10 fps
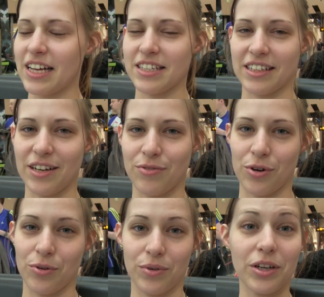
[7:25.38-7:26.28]
got delayed
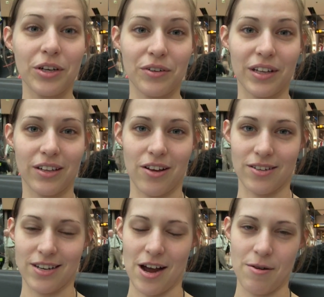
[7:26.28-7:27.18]
for a really, really
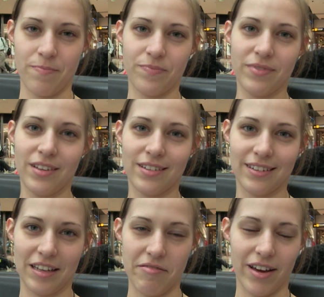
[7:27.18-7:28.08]
long
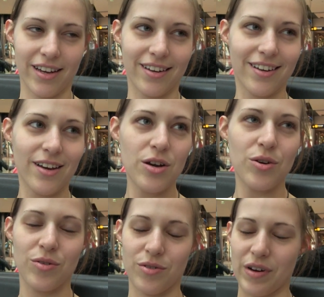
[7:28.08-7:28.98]
time leaving.
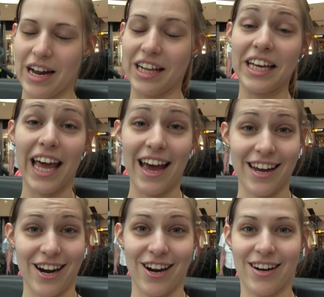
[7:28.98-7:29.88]
Finally get
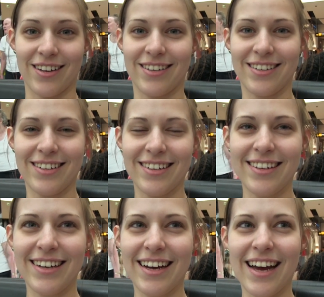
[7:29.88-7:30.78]
here.
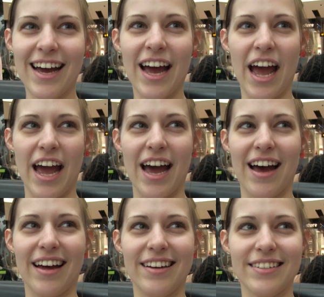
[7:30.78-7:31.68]

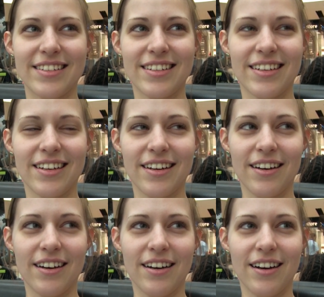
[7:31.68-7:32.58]
And
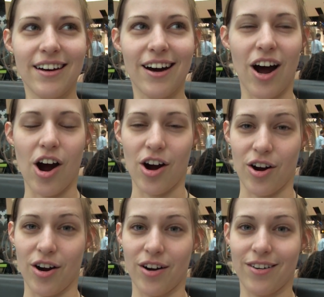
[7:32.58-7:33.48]

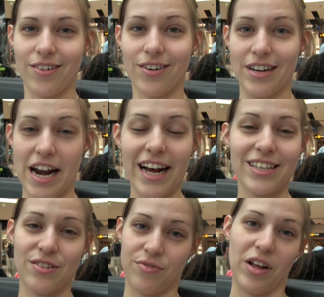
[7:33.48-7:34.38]
our
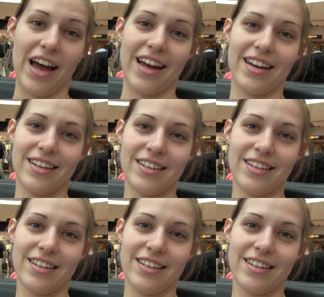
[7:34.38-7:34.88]
next flight